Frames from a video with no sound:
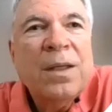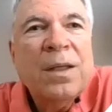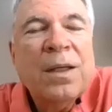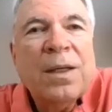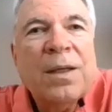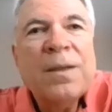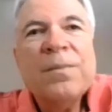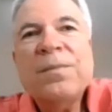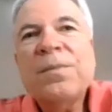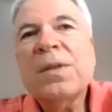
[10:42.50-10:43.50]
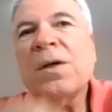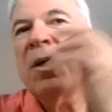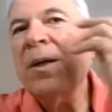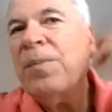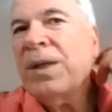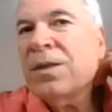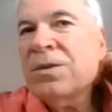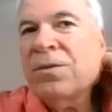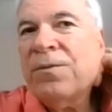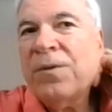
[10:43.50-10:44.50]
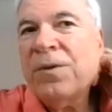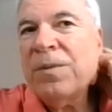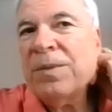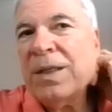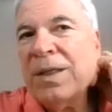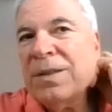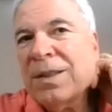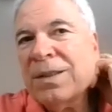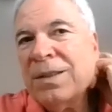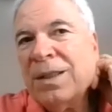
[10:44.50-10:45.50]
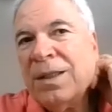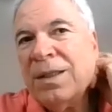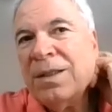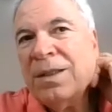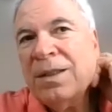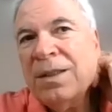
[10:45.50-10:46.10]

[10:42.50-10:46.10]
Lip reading: The heart begins to form at day 16,